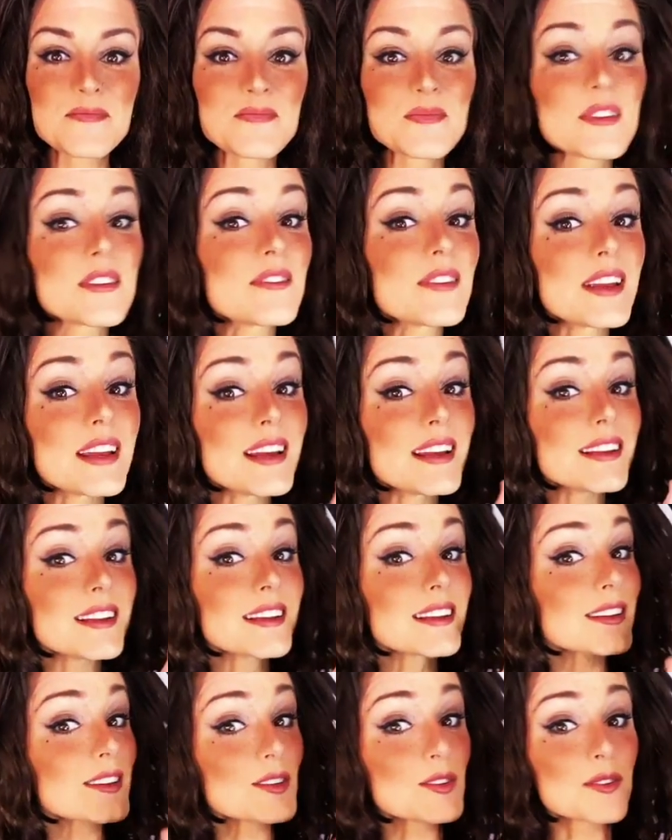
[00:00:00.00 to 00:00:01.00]

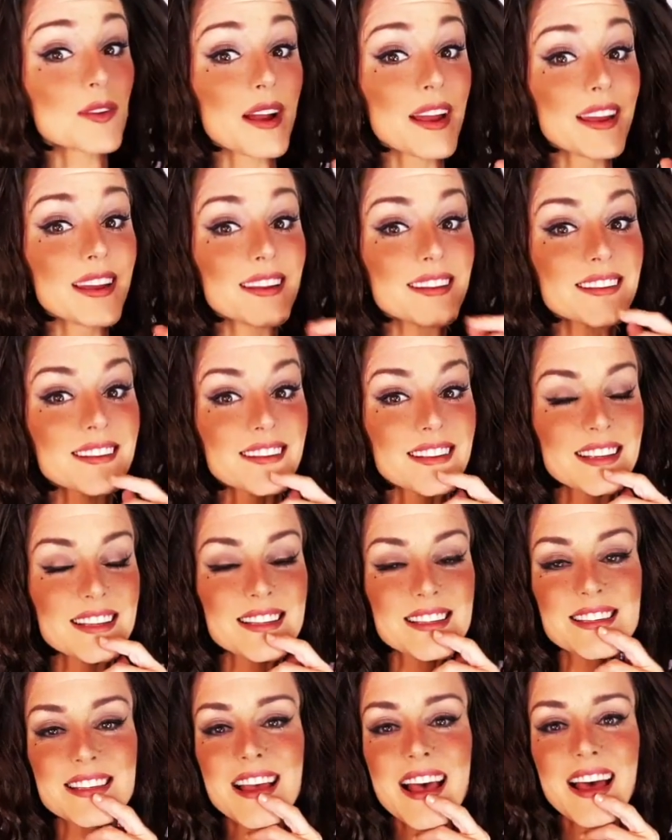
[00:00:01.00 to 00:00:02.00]
Feeling great.
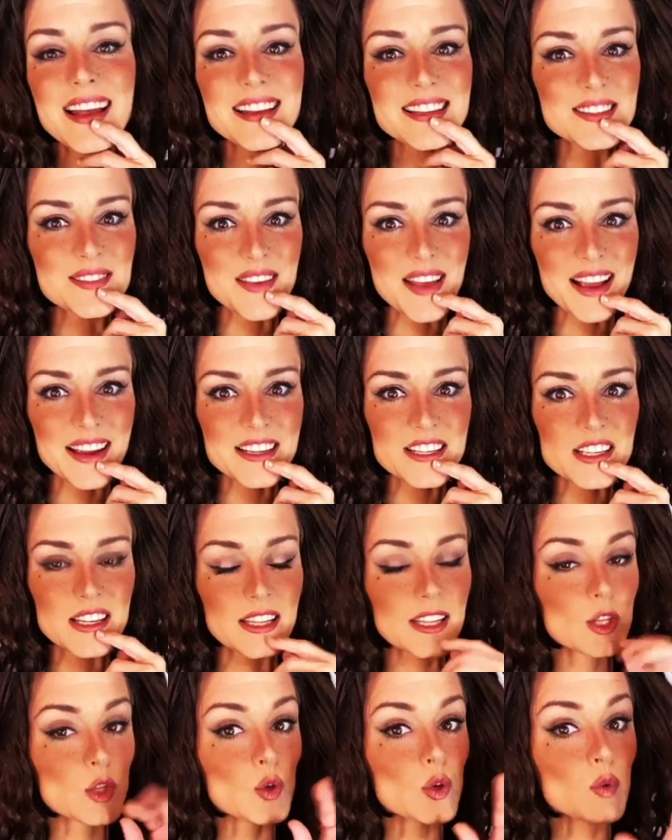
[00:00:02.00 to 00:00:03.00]
Satisfaction
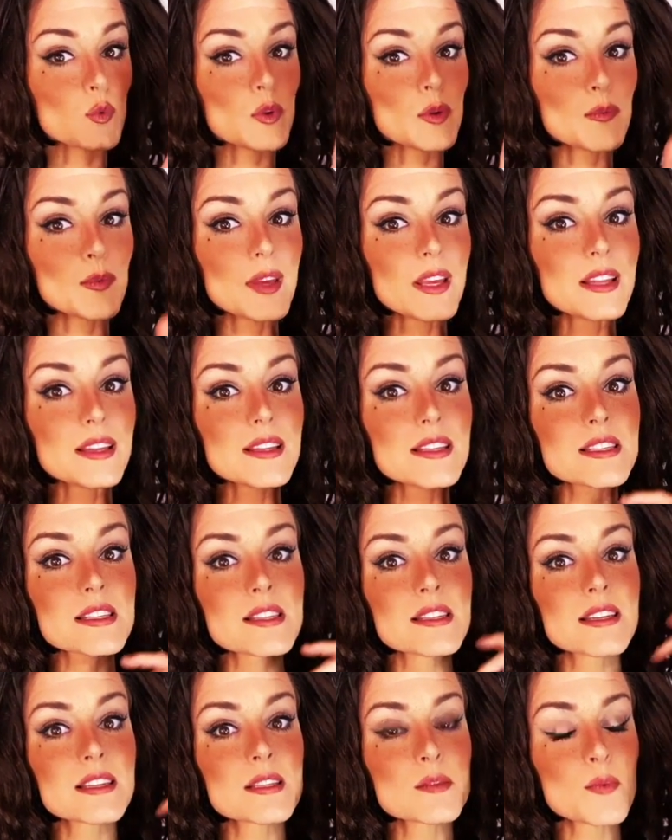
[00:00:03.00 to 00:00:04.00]
that you can repeat this
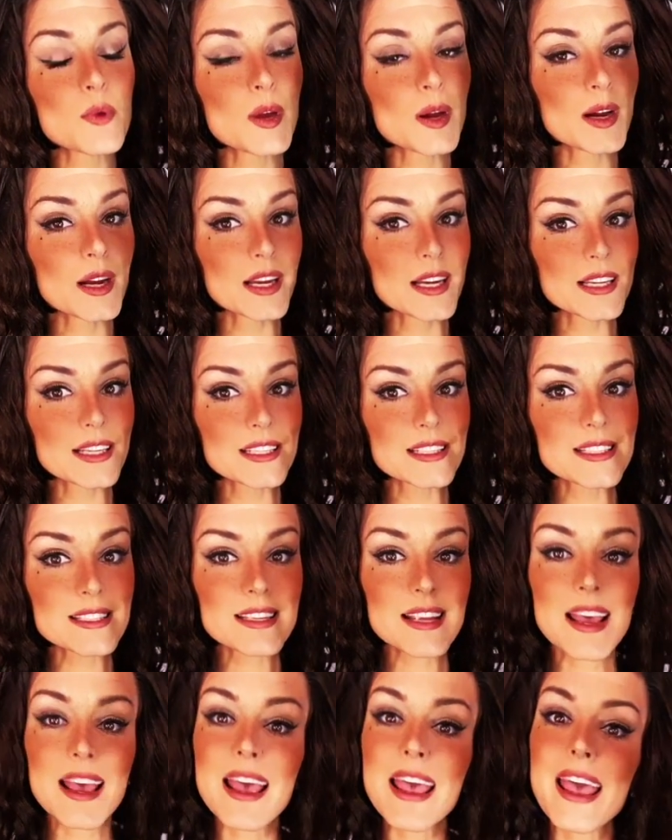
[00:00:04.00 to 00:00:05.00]
experience
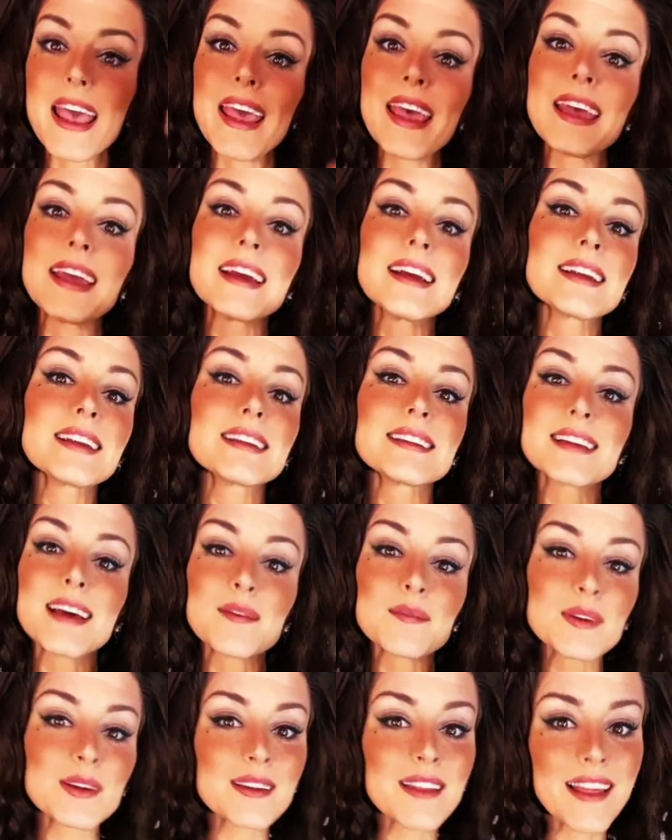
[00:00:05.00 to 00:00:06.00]
anytime
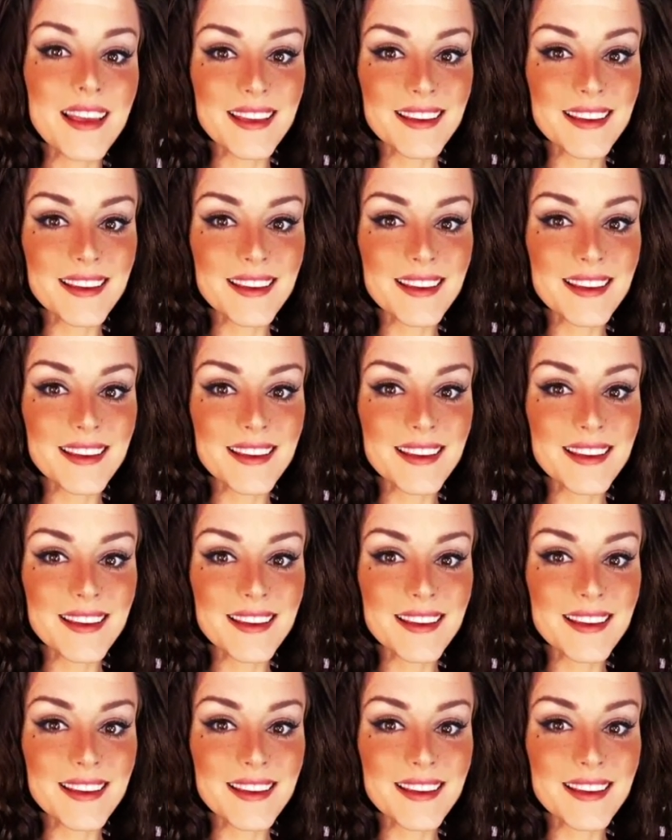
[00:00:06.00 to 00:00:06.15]
you'd like.